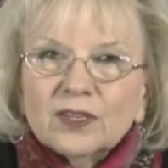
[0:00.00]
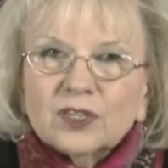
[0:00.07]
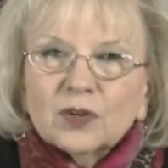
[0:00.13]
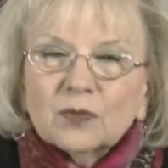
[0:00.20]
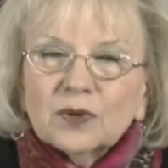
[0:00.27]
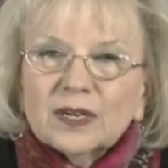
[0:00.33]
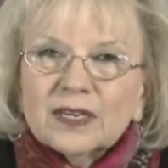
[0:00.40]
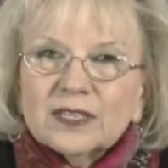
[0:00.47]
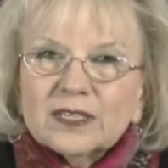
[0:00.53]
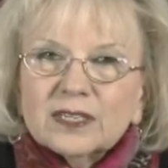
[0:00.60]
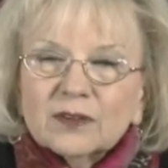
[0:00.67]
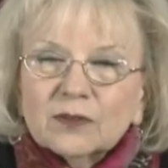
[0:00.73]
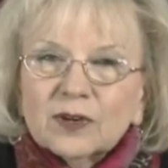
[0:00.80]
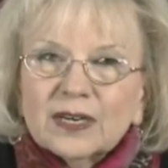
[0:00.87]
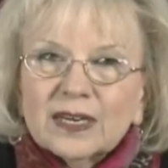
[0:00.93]
to
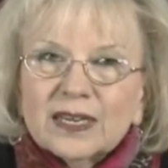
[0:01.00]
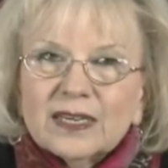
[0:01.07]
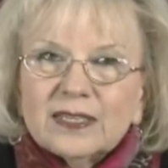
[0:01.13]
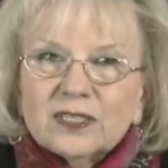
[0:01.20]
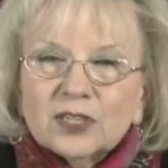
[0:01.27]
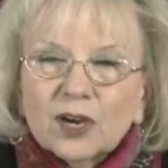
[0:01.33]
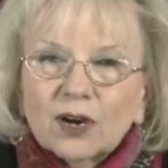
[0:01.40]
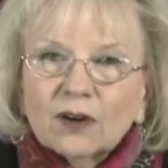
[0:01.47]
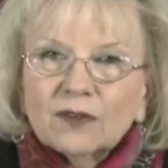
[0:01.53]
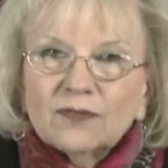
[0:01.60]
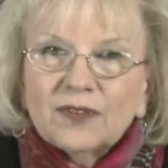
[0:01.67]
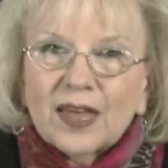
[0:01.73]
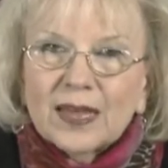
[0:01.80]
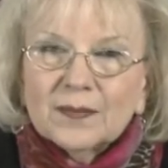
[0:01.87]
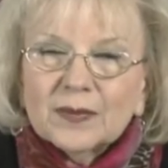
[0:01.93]
release her
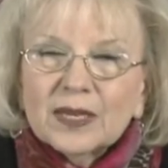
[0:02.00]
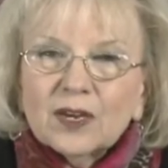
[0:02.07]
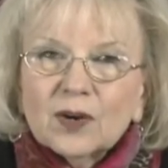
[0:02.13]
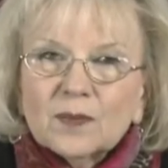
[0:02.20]
family.